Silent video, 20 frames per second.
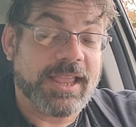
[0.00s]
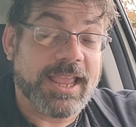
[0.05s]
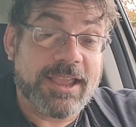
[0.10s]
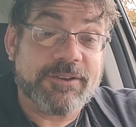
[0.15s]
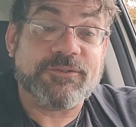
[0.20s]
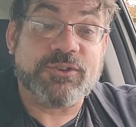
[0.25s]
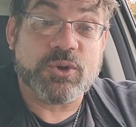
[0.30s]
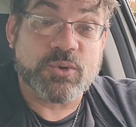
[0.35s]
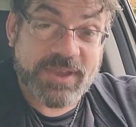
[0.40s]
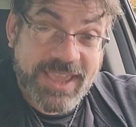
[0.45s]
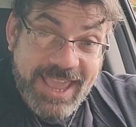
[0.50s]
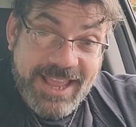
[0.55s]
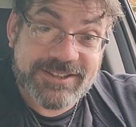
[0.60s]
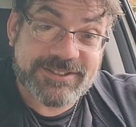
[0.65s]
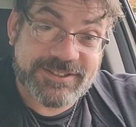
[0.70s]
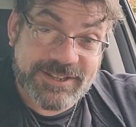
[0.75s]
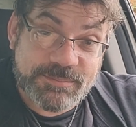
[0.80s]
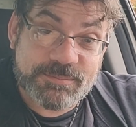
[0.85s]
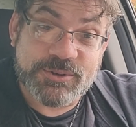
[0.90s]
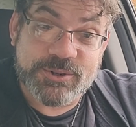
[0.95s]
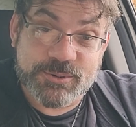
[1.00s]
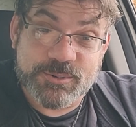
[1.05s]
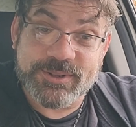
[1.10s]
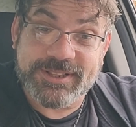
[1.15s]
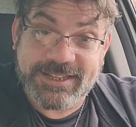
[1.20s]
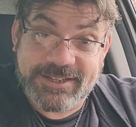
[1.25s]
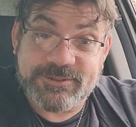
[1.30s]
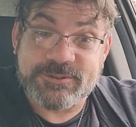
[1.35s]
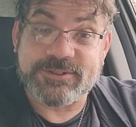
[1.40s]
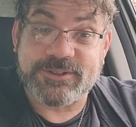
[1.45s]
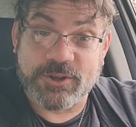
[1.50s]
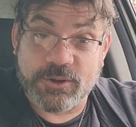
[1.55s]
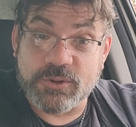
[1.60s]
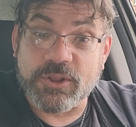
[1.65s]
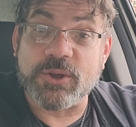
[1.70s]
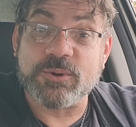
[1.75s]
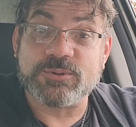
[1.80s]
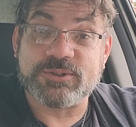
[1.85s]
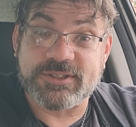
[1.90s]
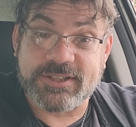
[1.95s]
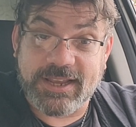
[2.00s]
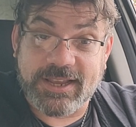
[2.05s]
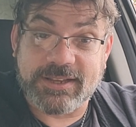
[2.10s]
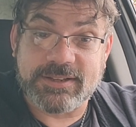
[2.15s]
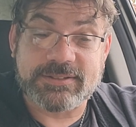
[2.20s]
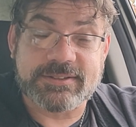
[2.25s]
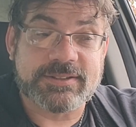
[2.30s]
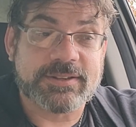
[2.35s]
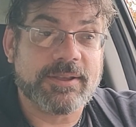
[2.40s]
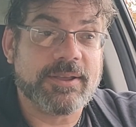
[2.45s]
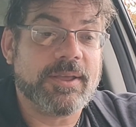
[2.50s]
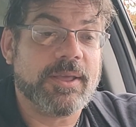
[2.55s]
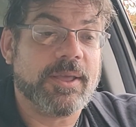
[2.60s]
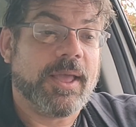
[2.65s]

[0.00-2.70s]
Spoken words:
If you catch them doing those things,